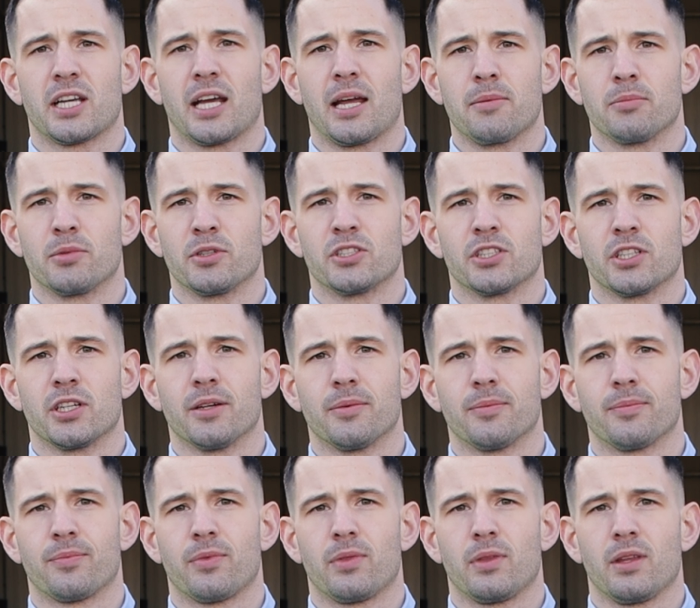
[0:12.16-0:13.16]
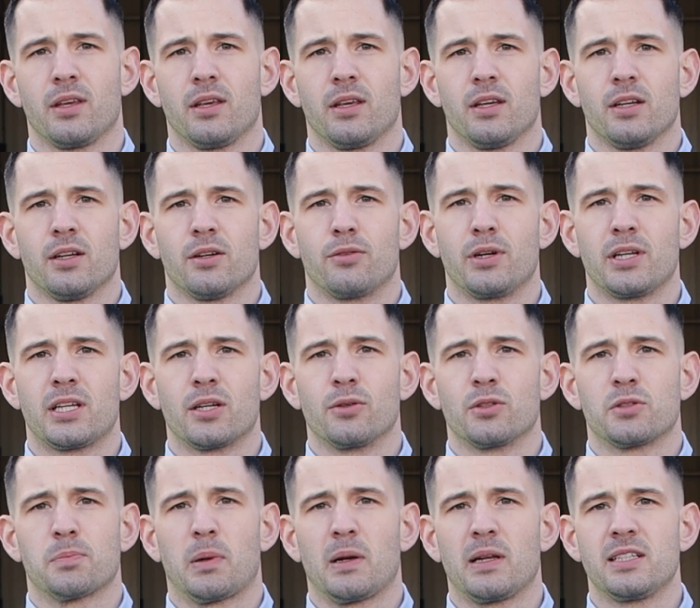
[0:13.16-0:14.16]
Cambridgeshire. Reeco
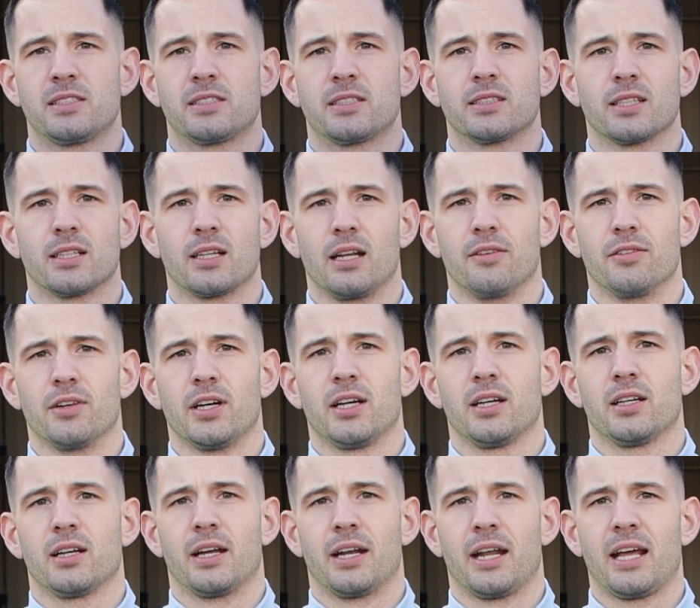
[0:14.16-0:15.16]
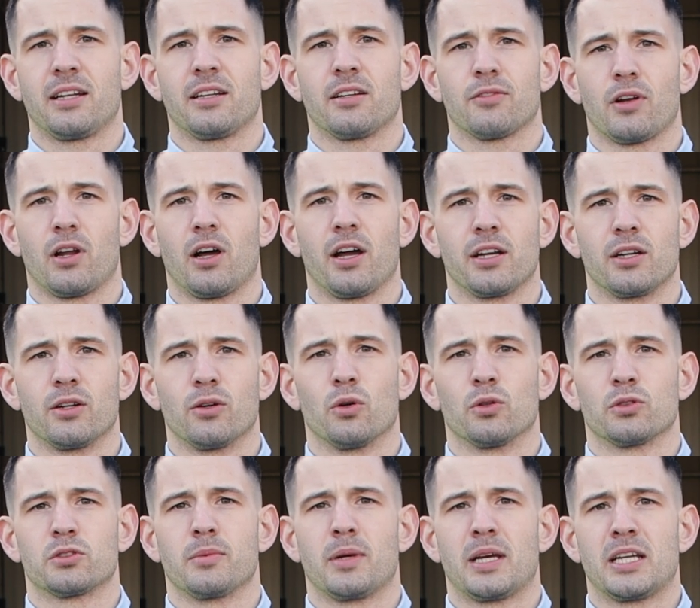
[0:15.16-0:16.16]
is pleased to deliver an end-of-line
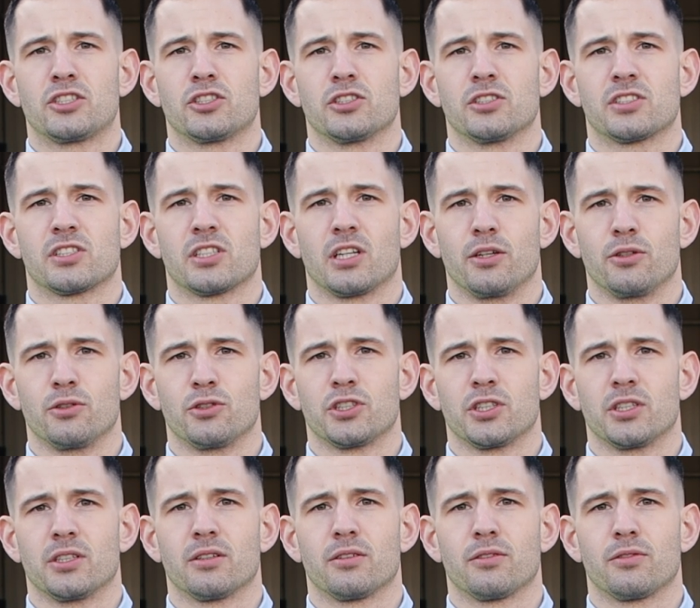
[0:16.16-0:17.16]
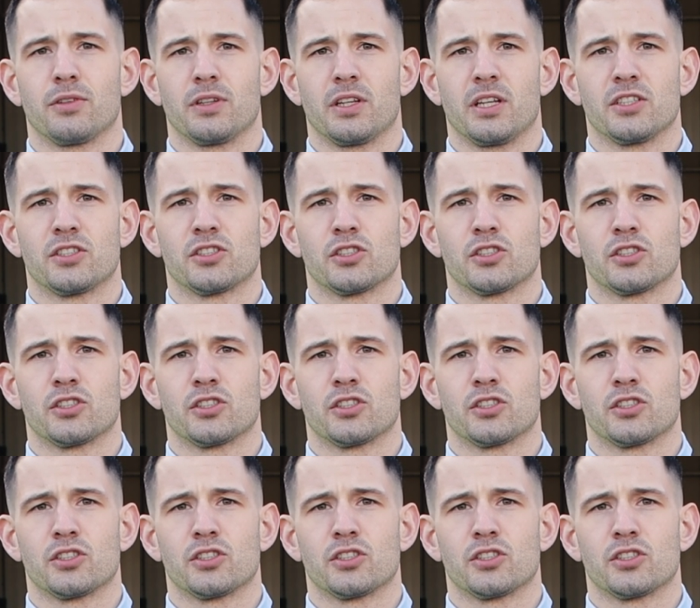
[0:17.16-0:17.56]
automation solution for their